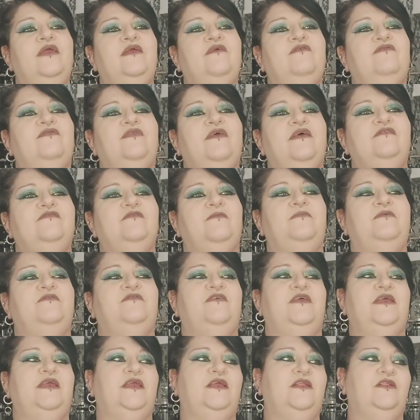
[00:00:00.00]
if there's a
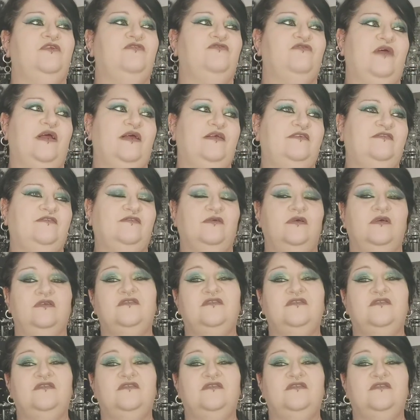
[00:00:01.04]
particular dress